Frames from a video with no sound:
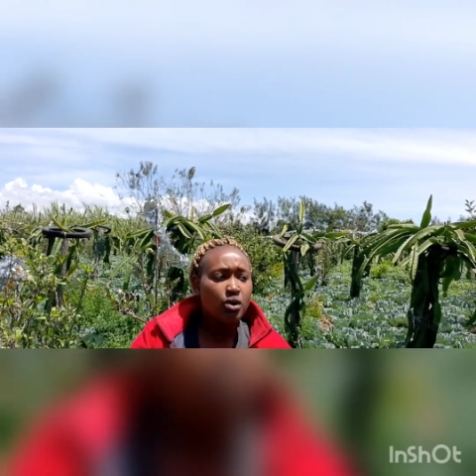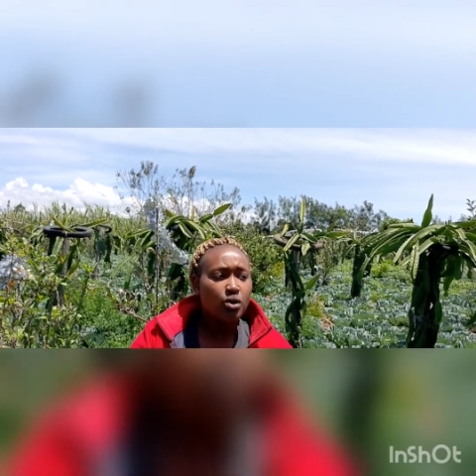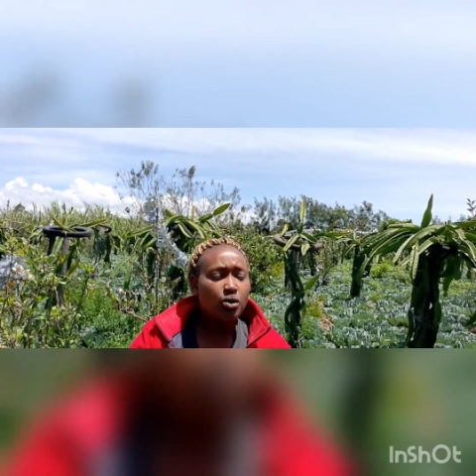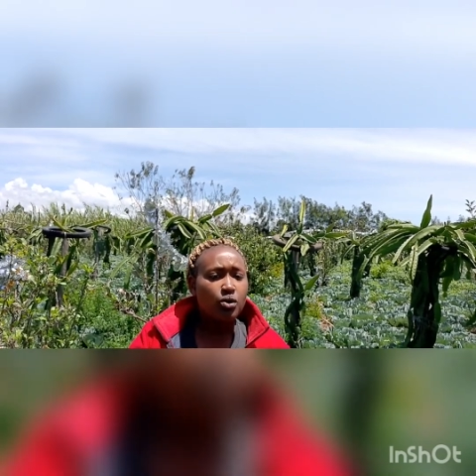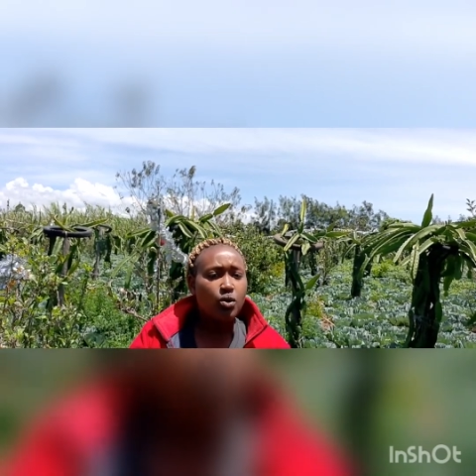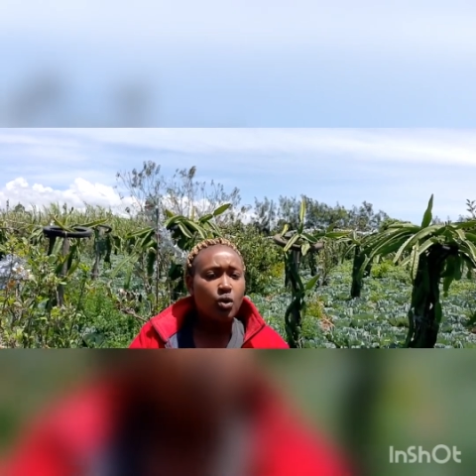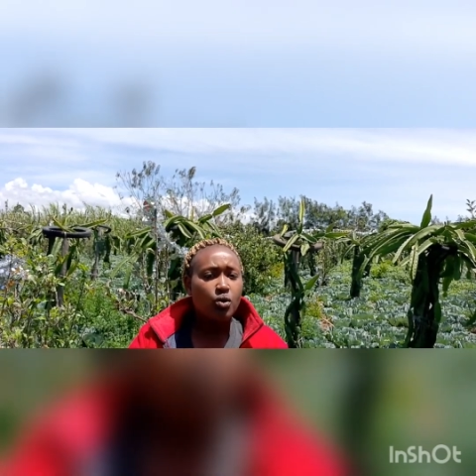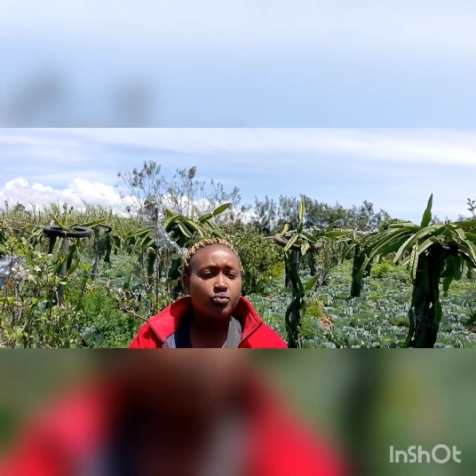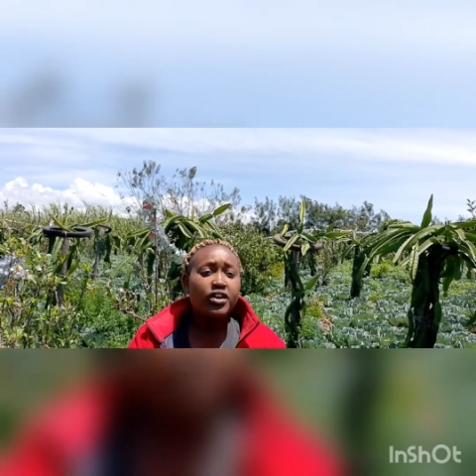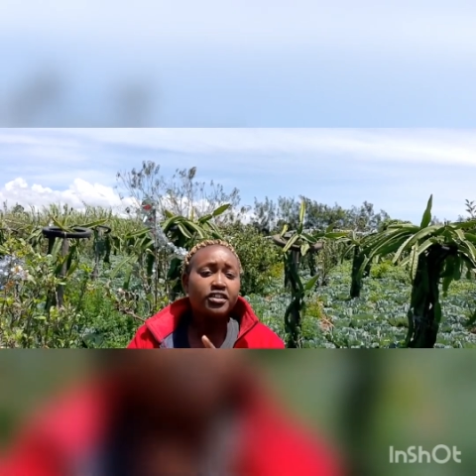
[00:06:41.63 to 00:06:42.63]
Oh,
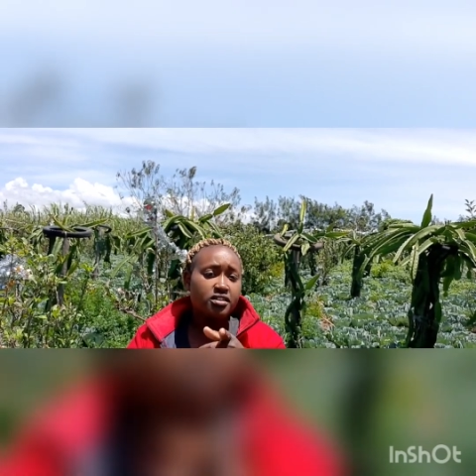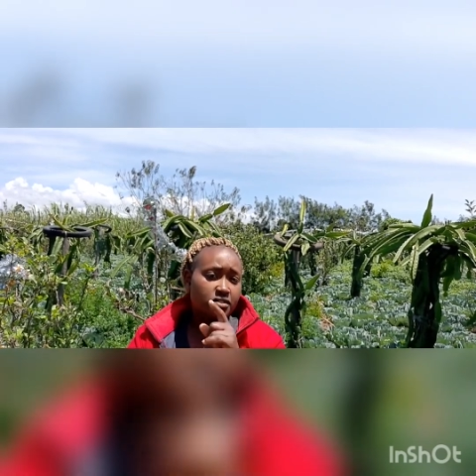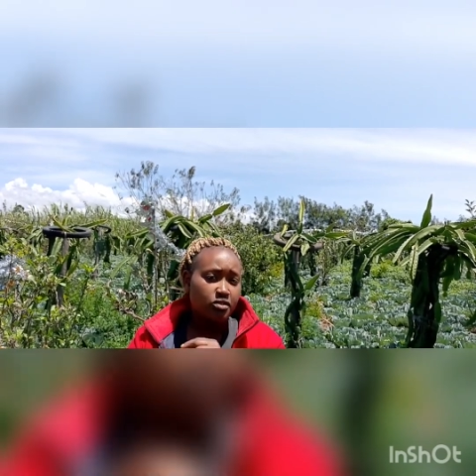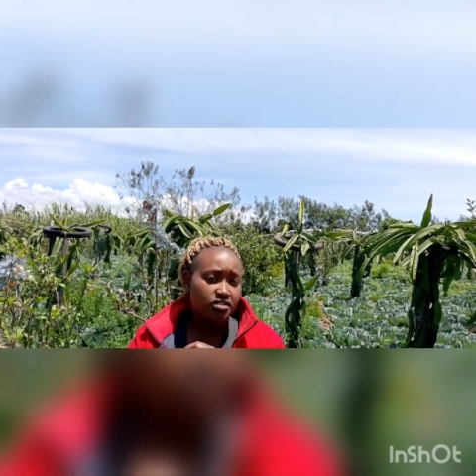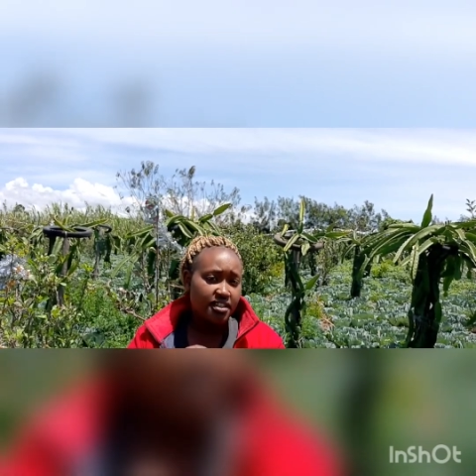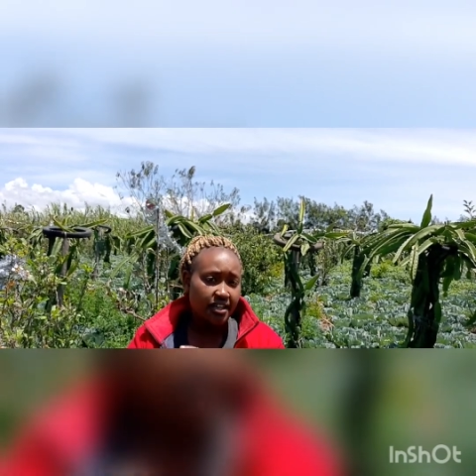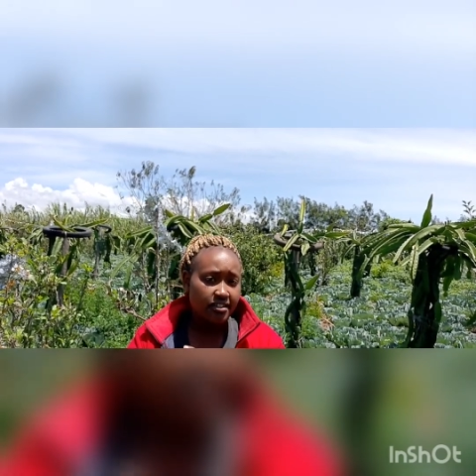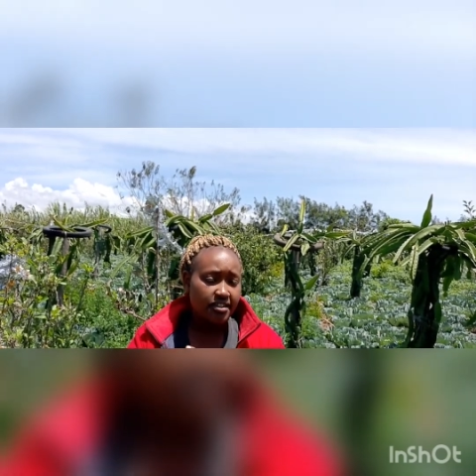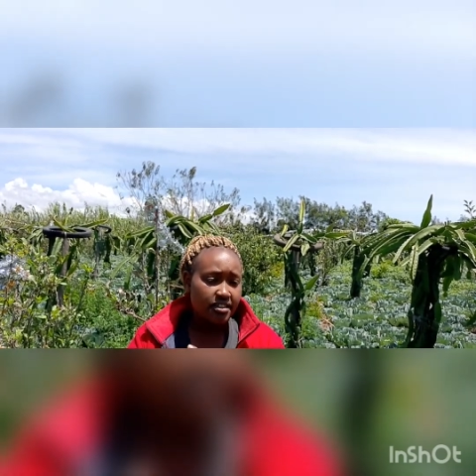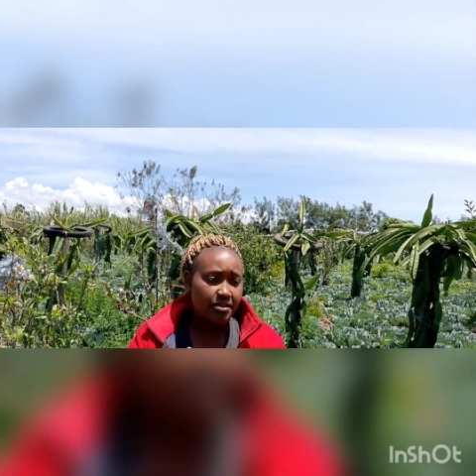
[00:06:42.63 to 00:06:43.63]
that is not the
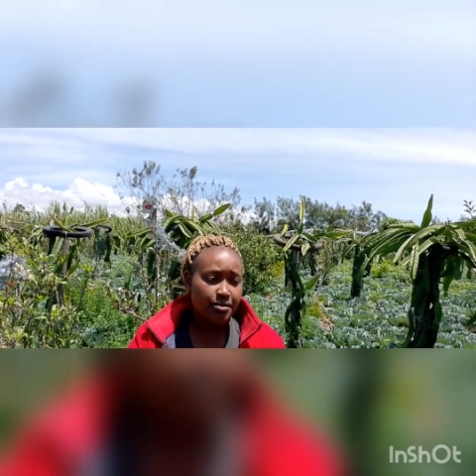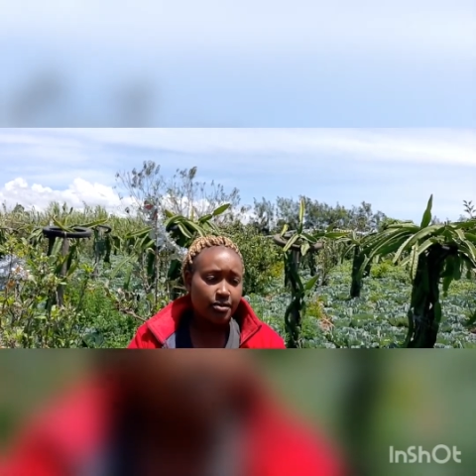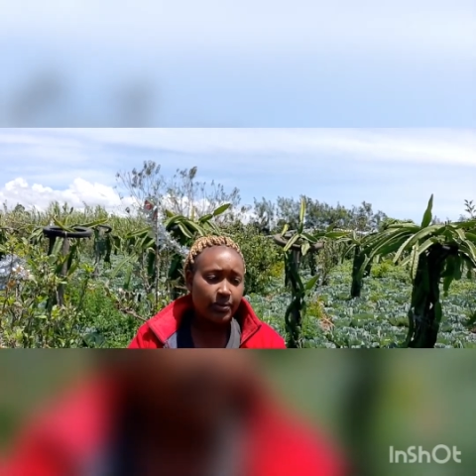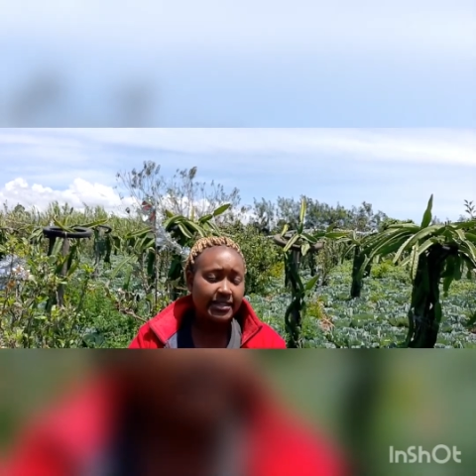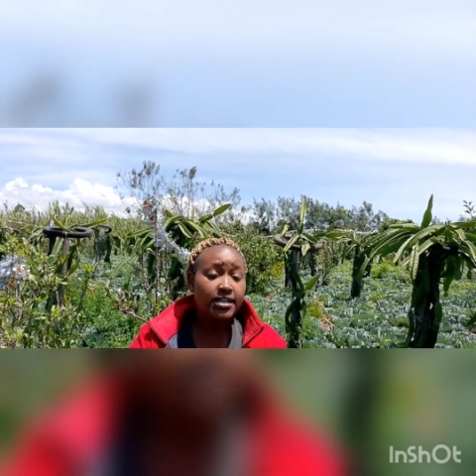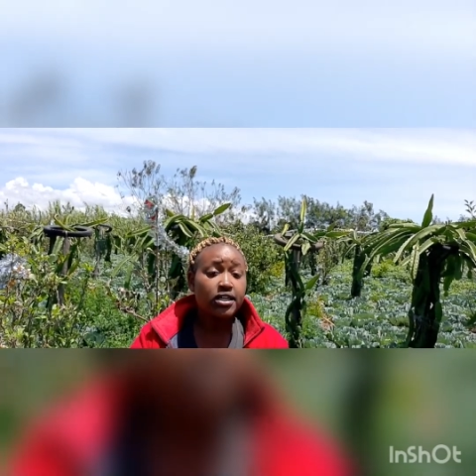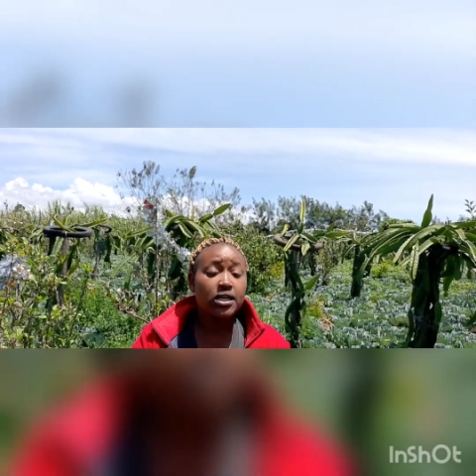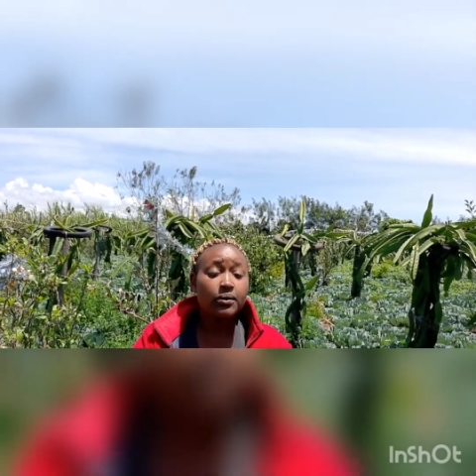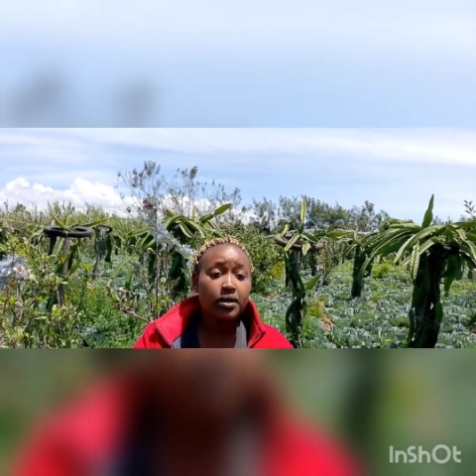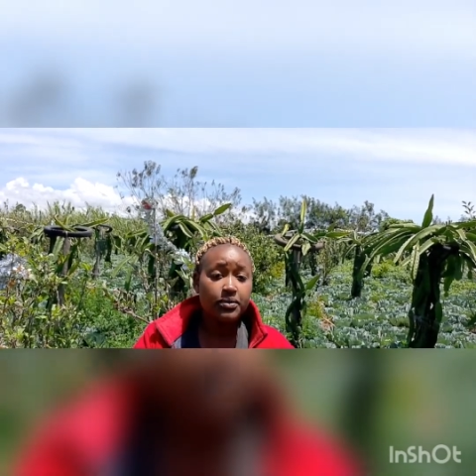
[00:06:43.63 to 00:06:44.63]
real one. The
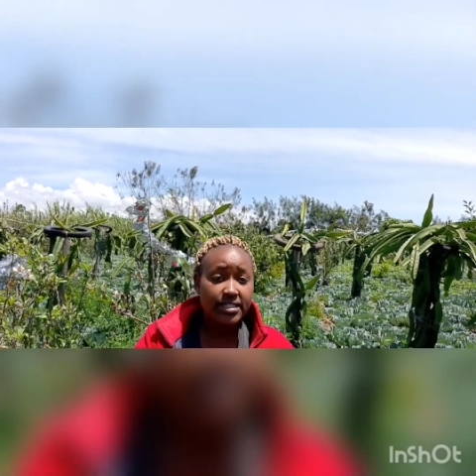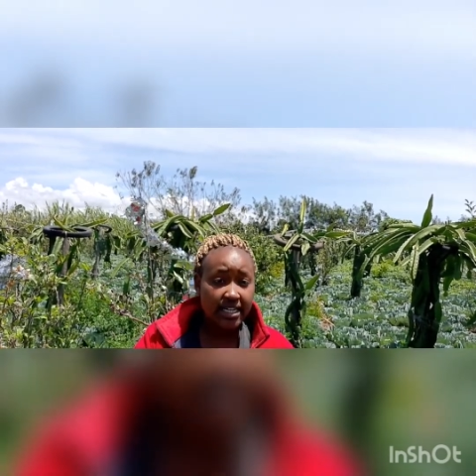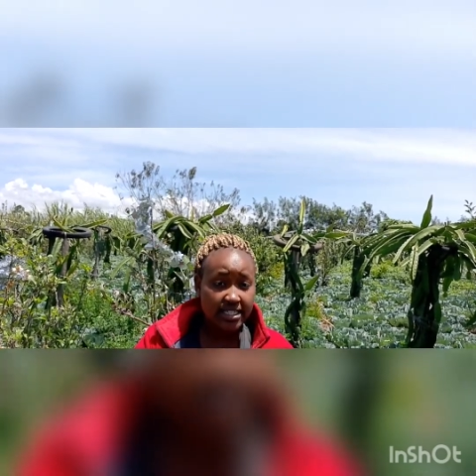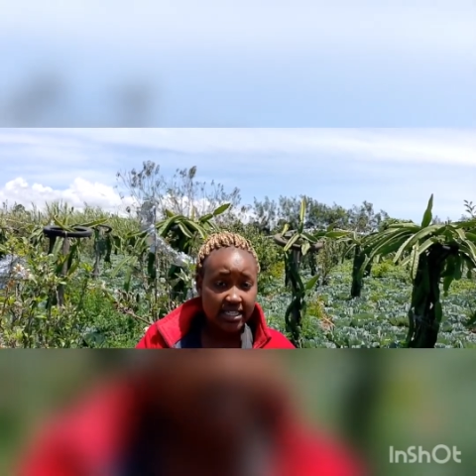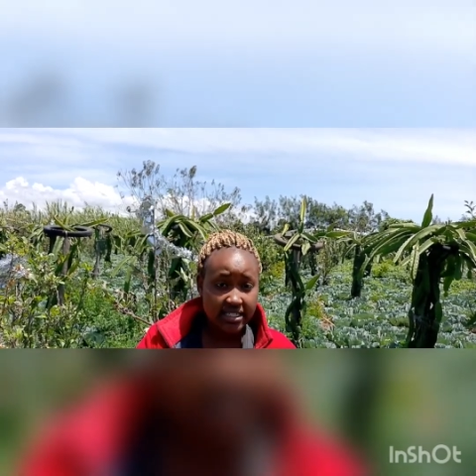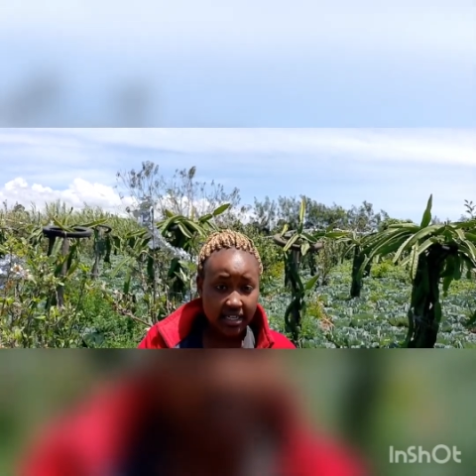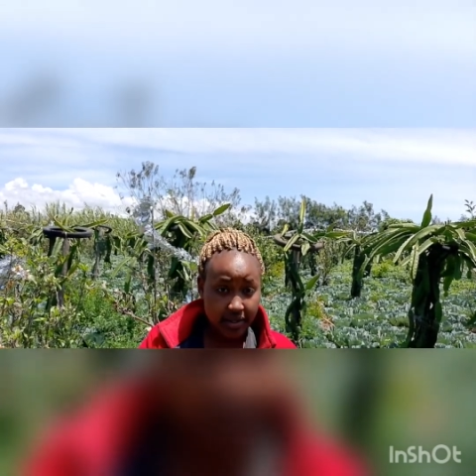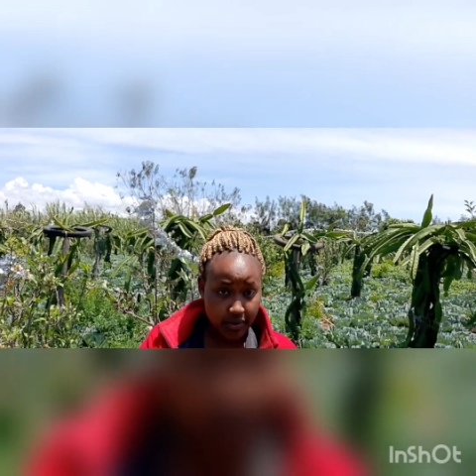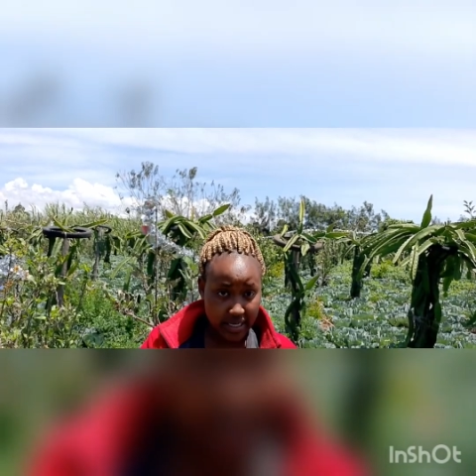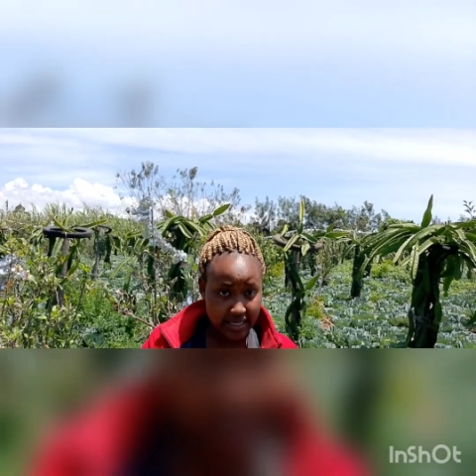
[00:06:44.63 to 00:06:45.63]
real one is selling at $10.